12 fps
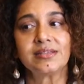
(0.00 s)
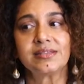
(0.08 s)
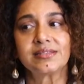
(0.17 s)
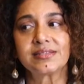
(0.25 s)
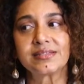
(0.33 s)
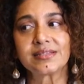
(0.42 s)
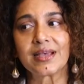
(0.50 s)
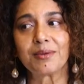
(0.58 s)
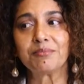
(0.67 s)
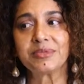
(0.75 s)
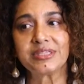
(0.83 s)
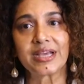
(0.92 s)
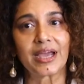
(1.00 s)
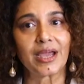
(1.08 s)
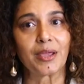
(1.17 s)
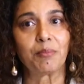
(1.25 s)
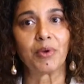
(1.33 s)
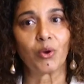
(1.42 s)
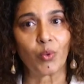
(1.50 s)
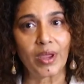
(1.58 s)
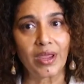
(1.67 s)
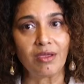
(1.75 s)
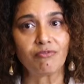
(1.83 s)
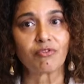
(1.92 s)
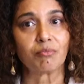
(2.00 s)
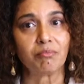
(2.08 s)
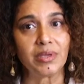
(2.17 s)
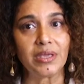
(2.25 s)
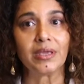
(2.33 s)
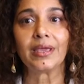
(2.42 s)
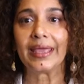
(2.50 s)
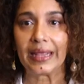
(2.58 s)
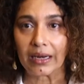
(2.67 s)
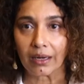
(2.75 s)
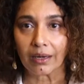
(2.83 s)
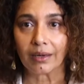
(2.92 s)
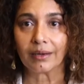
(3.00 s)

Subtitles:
some time away from being ill.